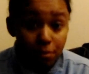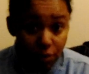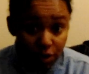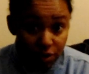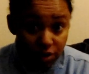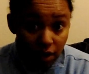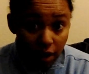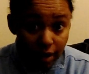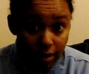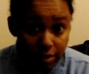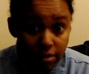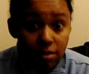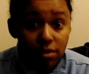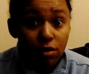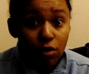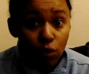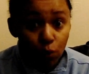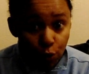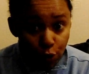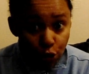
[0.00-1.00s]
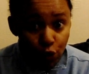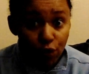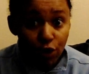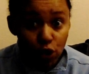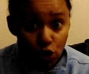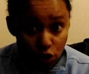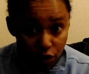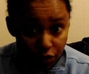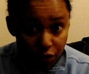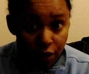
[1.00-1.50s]
It's nice when you
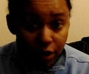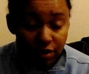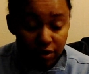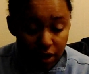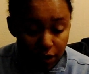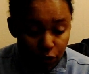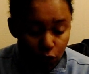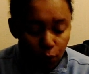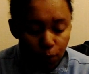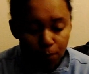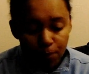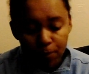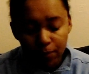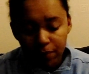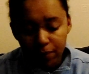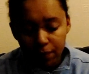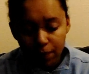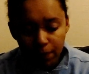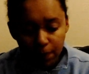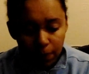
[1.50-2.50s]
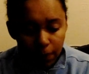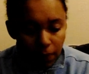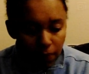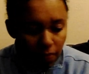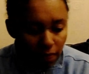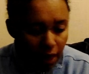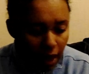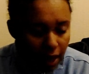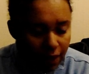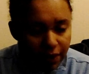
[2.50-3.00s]
reach your first level.
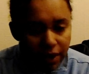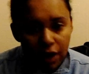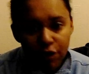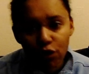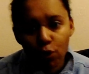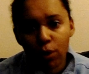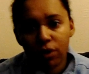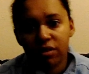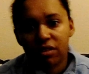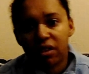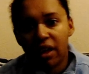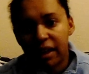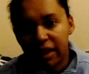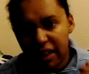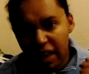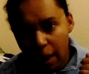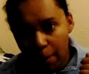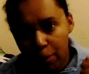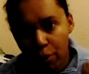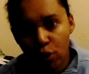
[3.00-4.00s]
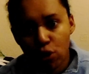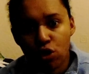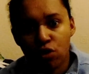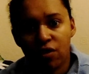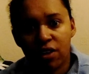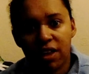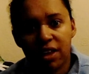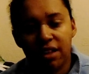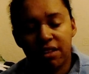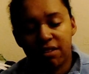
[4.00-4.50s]
And then everyone's like, yeah, push
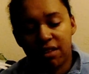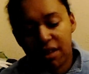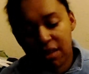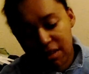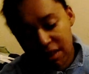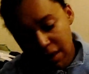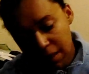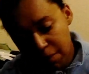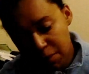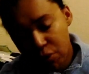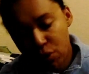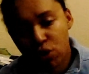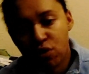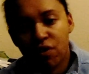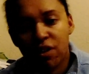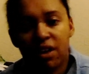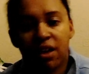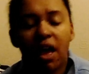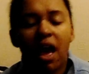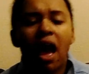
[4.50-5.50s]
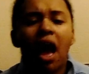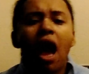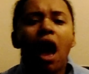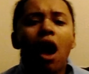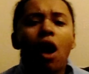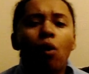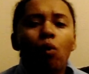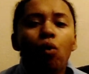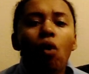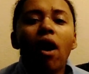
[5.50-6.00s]
for ETT, push for
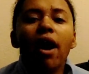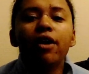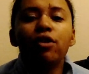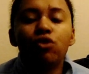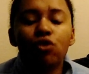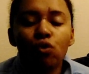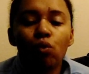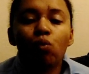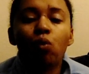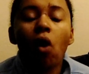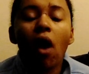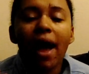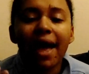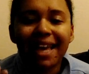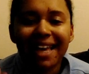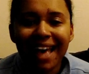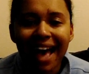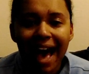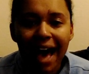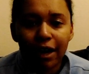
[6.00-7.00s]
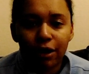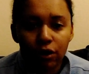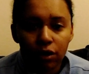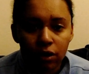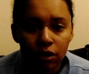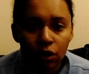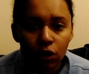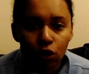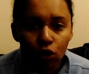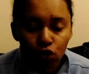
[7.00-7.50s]
What I
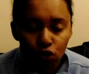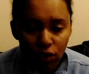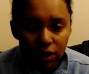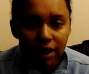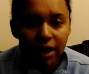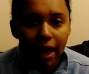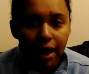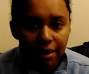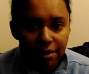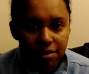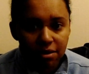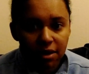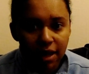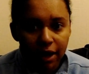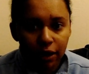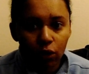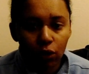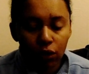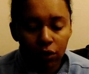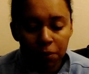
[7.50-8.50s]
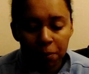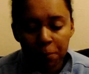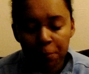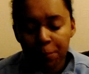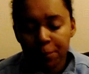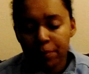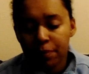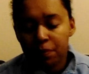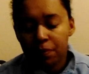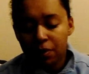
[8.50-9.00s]
can credit ACN on
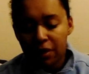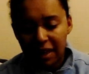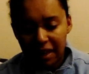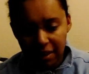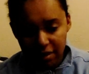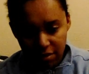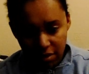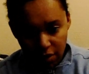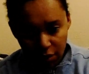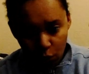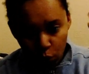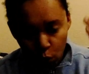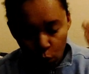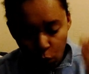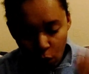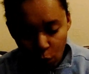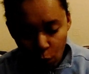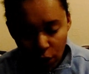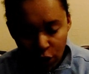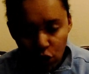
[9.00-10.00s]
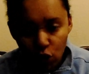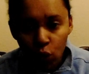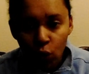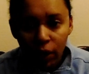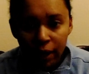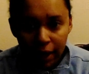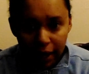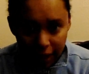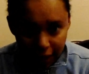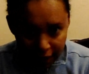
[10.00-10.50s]
is that when
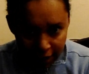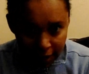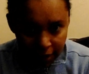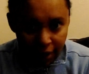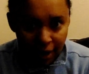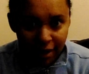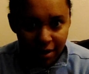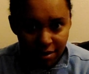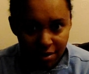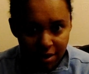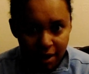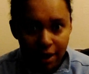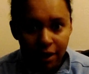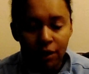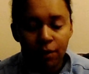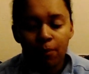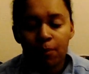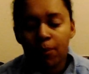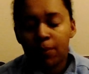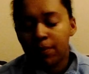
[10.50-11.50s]
you're in ACN,